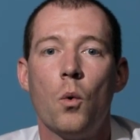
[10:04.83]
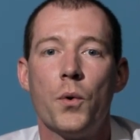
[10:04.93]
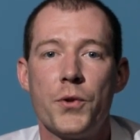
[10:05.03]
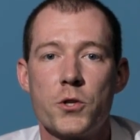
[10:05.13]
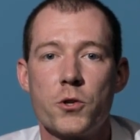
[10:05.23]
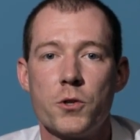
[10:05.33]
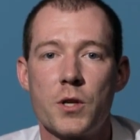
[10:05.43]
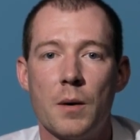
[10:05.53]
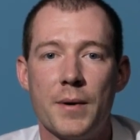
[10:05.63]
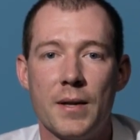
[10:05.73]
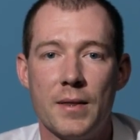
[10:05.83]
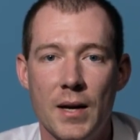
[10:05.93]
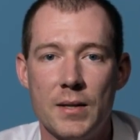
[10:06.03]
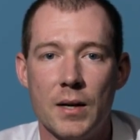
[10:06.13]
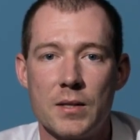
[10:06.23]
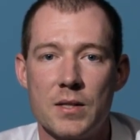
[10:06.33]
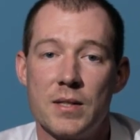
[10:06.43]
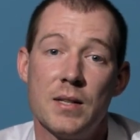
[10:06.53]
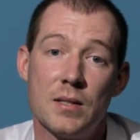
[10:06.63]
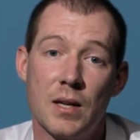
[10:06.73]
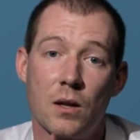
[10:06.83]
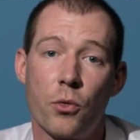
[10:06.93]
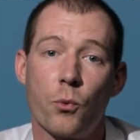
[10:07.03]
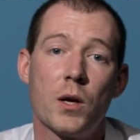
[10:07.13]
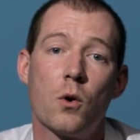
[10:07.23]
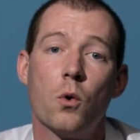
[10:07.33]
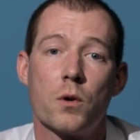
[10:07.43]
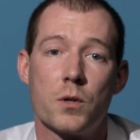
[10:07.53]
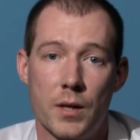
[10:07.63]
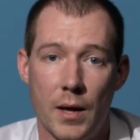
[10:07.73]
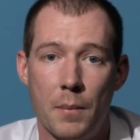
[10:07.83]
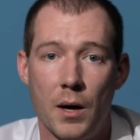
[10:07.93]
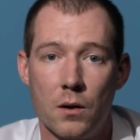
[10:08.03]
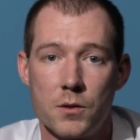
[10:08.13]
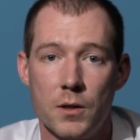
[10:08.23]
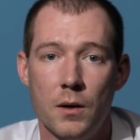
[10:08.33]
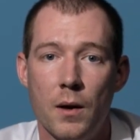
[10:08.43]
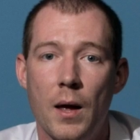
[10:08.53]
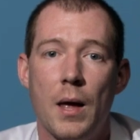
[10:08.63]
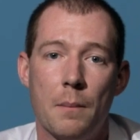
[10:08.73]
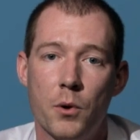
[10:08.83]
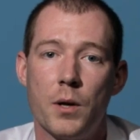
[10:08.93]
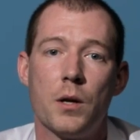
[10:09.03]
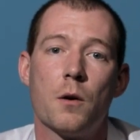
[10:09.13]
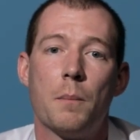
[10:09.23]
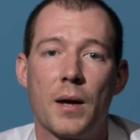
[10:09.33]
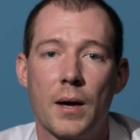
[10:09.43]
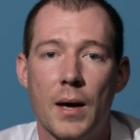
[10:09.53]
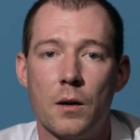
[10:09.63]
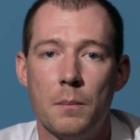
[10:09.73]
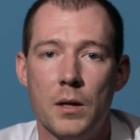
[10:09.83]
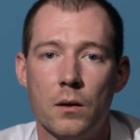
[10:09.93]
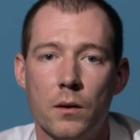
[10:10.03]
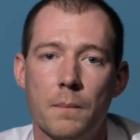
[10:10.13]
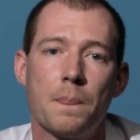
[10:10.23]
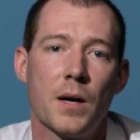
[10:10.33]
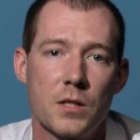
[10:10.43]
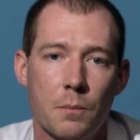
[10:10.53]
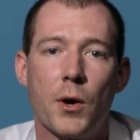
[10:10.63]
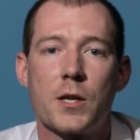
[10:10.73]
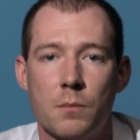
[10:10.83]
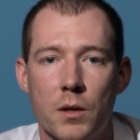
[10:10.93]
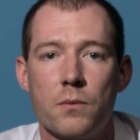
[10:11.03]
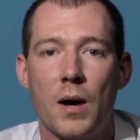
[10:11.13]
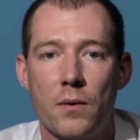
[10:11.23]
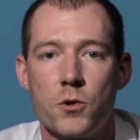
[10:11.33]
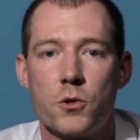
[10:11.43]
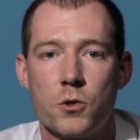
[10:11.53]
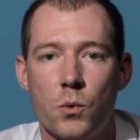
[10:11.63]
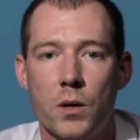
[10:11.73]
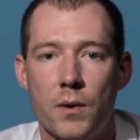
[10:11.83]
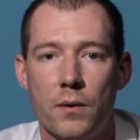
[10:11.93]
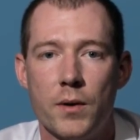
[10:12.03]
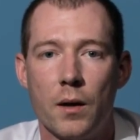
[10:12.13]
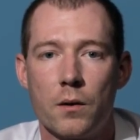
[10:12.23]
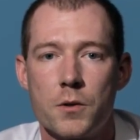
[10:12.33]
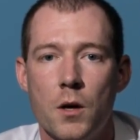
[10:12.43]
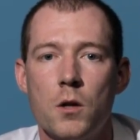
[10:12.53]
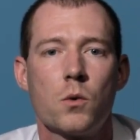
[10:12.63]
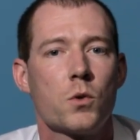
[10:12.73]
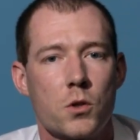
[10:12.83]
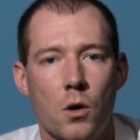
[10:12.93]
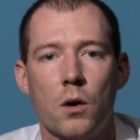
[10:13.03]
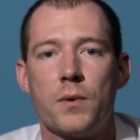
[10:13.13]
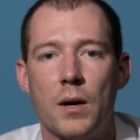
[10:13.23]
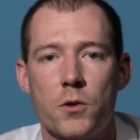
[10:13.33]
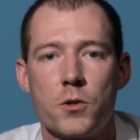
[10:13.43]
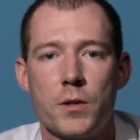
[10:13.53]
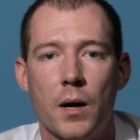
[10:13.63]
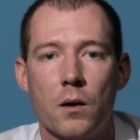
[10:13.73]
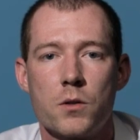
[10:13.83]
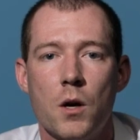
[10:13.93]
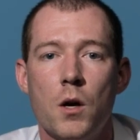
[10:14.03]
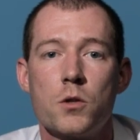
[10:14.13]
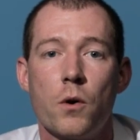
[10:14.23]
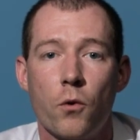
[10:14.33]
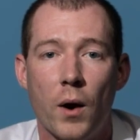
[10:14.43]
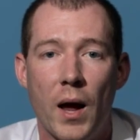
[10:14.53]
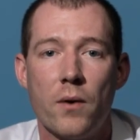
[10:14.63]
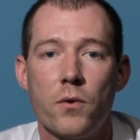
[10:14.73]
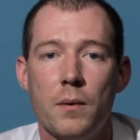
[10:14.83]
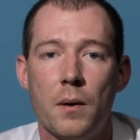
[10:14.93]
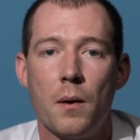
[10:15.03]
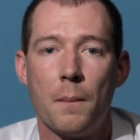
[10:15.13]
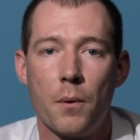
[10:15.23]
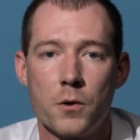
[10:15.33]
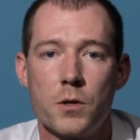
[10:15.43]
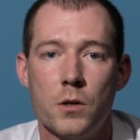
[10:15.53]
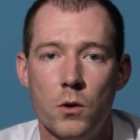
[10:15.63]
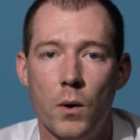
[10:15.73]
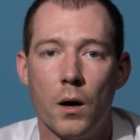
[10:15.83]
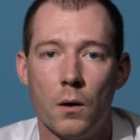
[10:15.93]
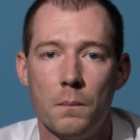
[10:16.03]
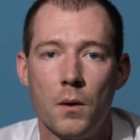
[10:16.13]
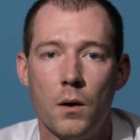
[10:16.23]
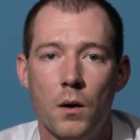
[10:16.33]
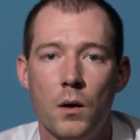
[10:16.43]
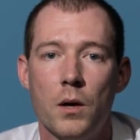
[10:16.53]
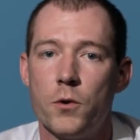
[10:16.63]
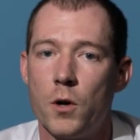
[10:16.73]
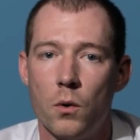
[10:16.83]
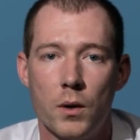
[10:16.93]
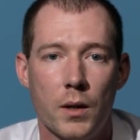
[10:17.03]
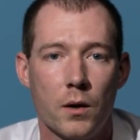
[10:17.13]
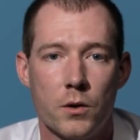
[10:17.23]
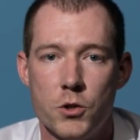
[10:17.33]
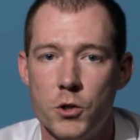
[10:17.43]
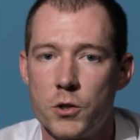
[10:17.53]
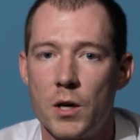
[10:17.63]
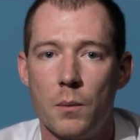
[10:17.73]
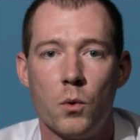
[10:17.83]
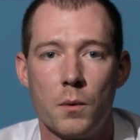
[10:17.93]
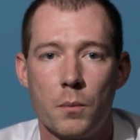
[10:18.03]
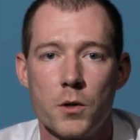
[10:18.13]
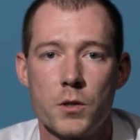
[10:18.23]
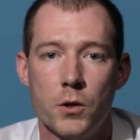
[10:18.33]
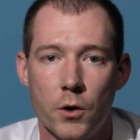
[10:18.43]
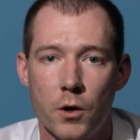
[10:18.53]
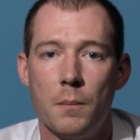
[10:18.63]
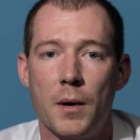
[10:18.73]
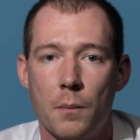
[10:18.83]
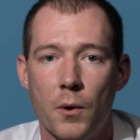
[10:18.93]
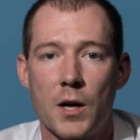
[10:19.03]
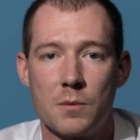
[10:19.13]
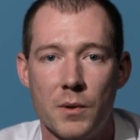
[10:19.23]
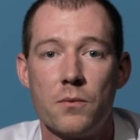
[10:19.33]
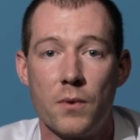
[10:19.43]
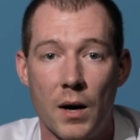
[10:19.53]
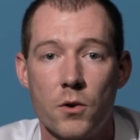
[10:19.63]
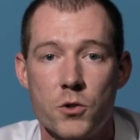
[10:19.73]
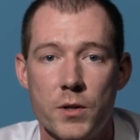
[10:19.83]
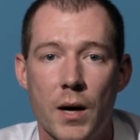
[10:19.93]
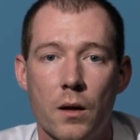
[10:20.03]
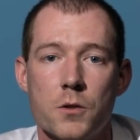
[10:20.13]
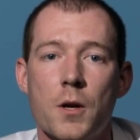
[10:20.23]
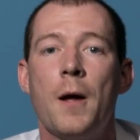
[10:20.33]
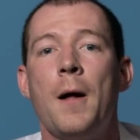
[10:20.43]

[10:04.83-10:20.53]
What the insurance company then does is they take 3/4 of that policy and put it in your bank account immediately. That's approximately $525. So we'll just call it $500. So for every person you help, if you go in there and just help one person, you're going to make approximately $500.